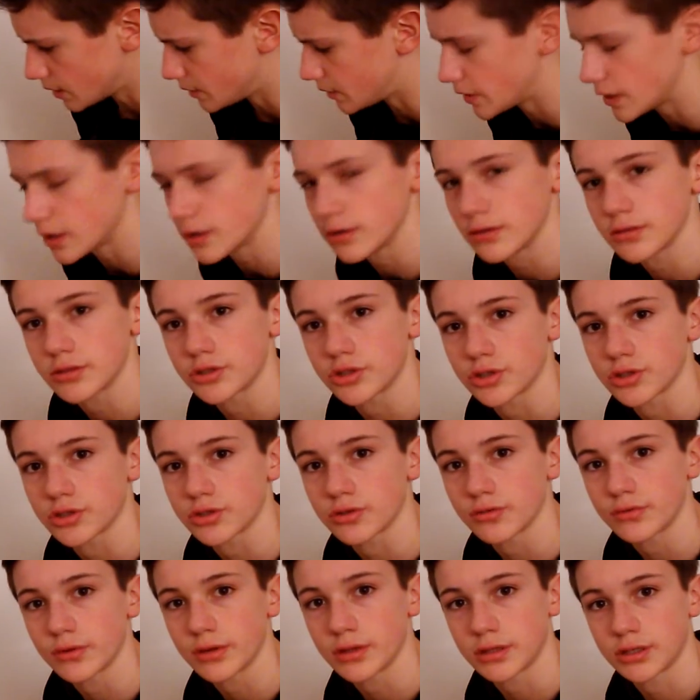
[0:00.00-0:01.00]
they are
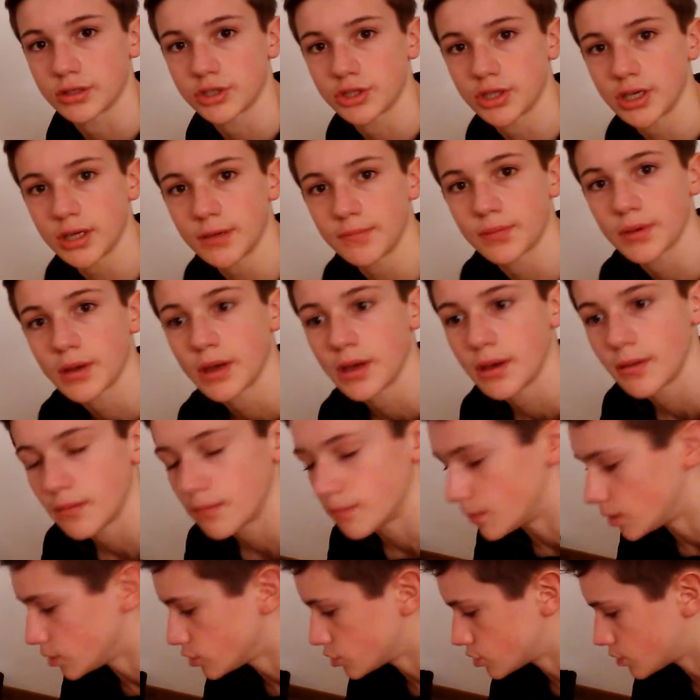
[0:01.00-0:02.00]
just really cheap.
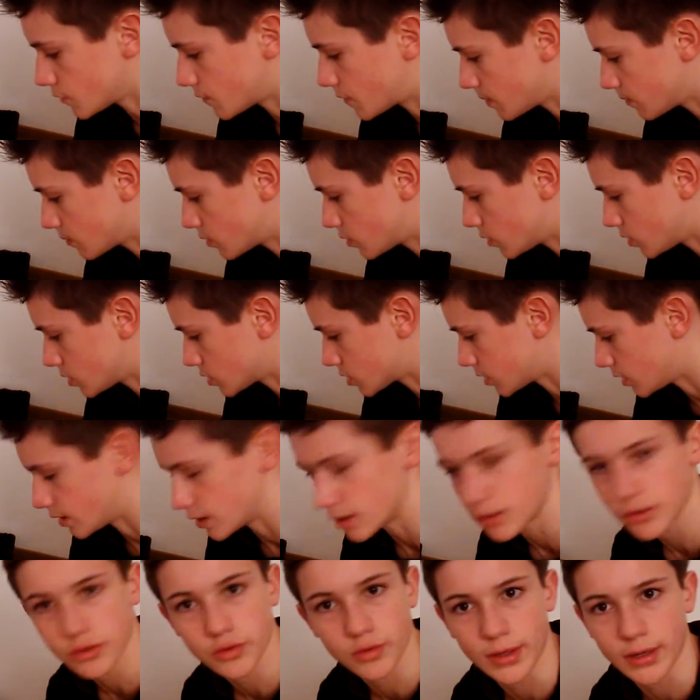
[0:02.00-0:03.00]
Most of them cost
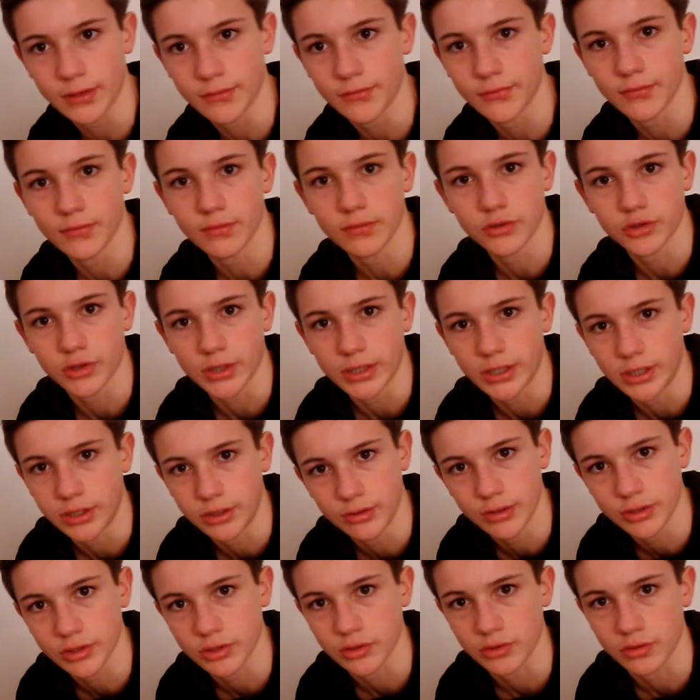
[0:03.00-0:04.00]
like 20
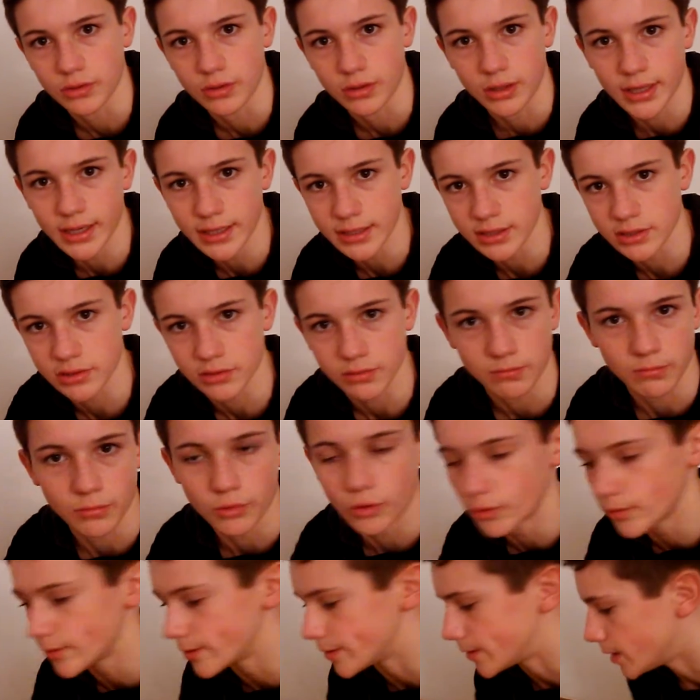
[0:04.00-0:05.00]
euros or less
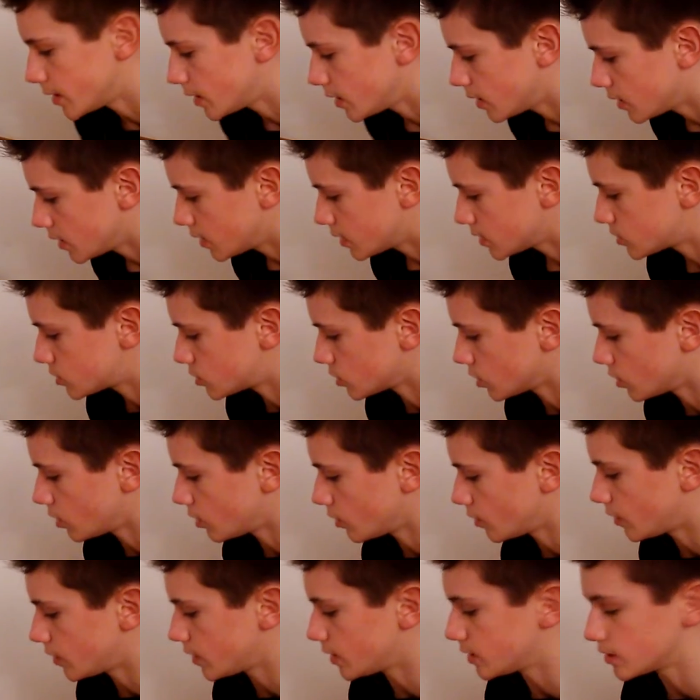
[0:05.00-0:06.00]
or more.
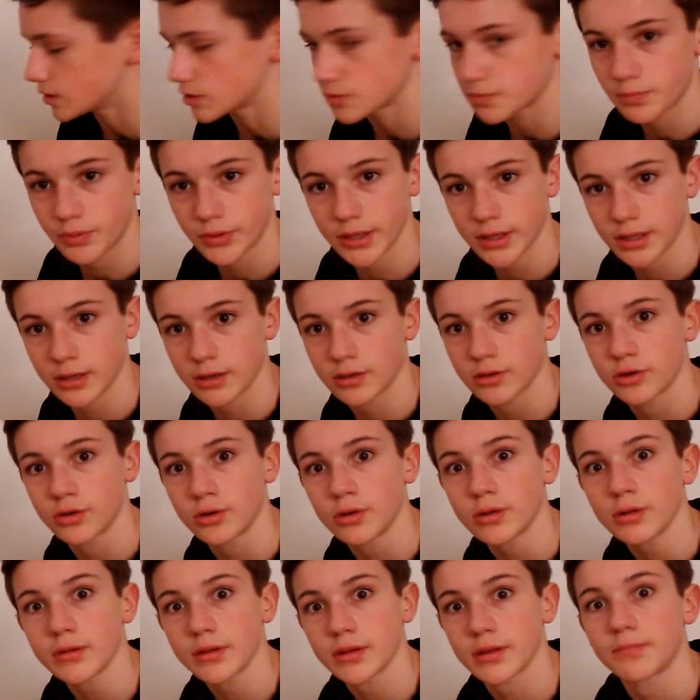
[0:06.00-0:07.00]
So it's pretty
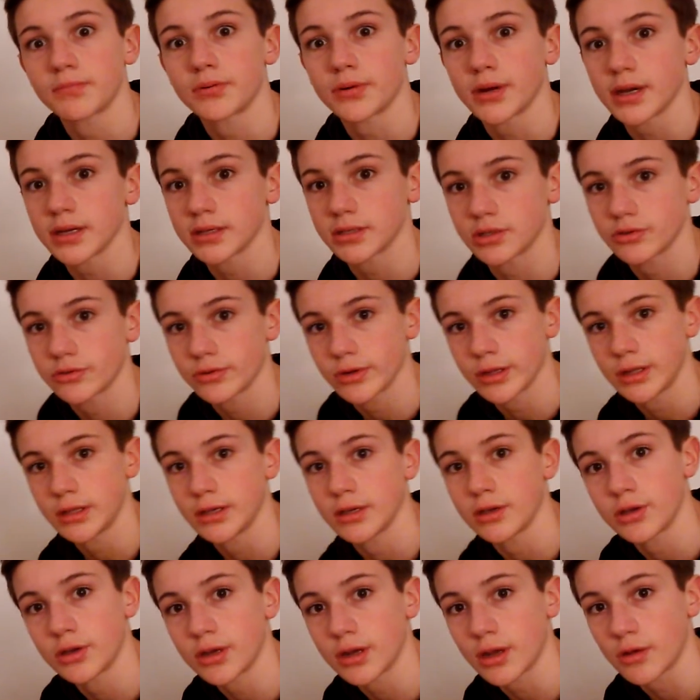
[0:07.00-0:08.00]
cool. The price is
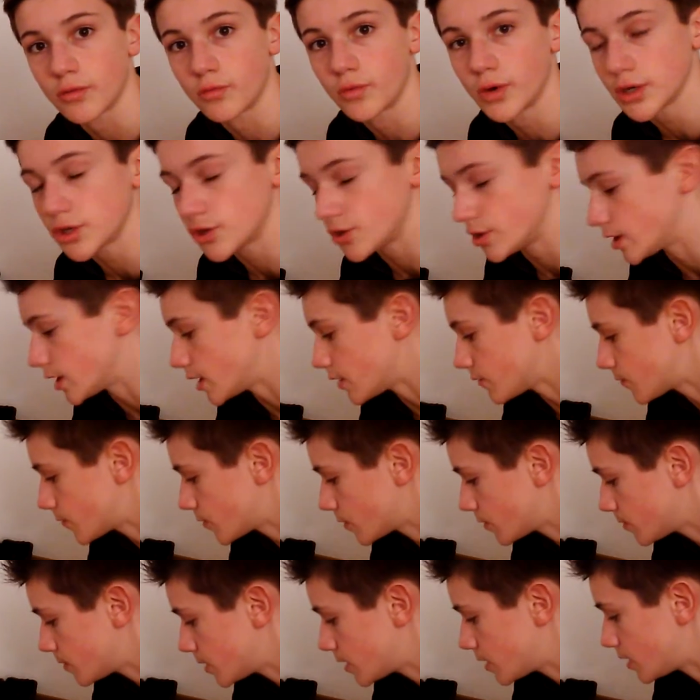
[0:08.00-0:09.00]
really good, and what you get
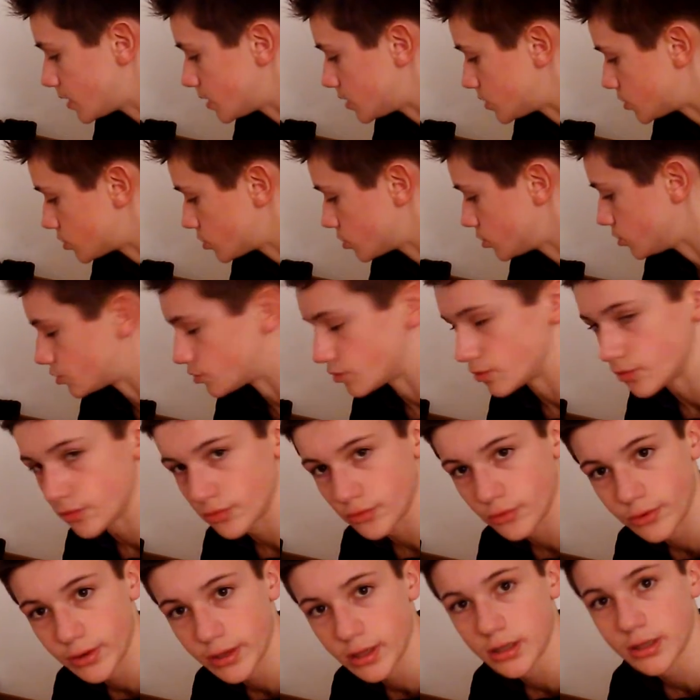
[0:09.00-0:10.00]
from it is just
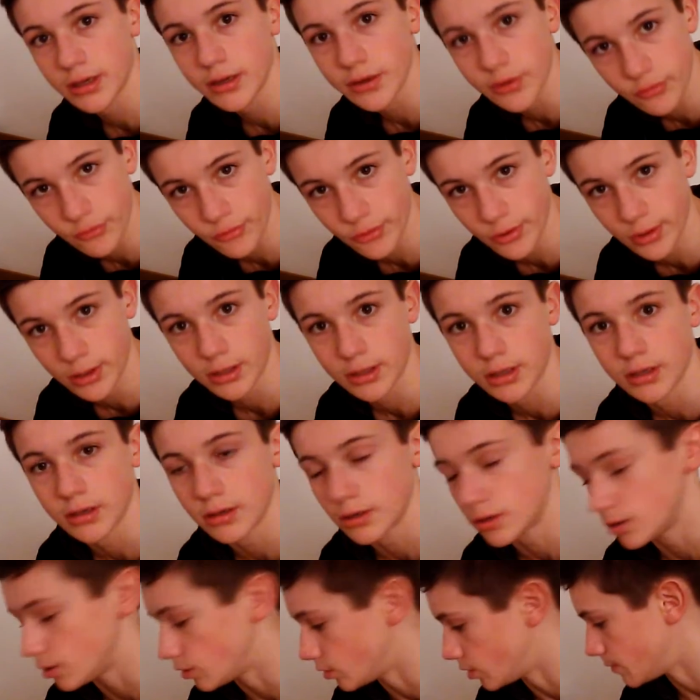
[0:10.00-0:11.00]
really
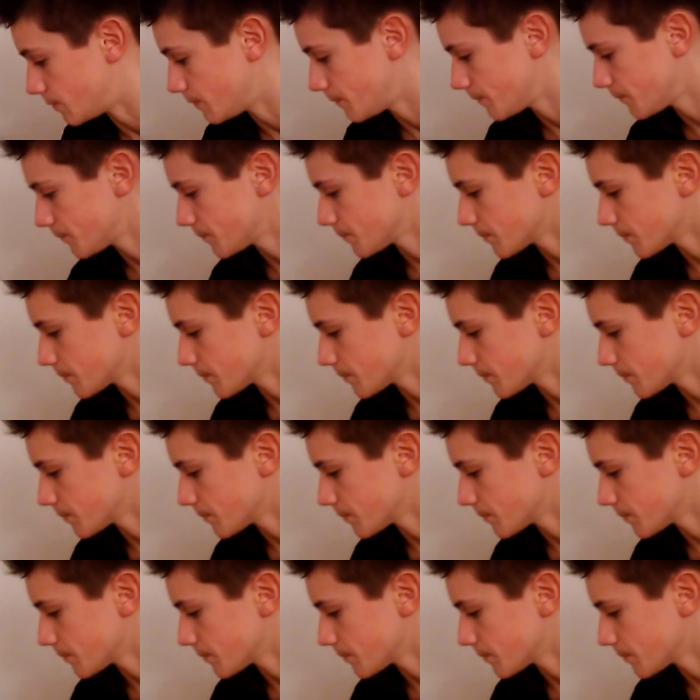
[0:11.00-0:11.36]
good.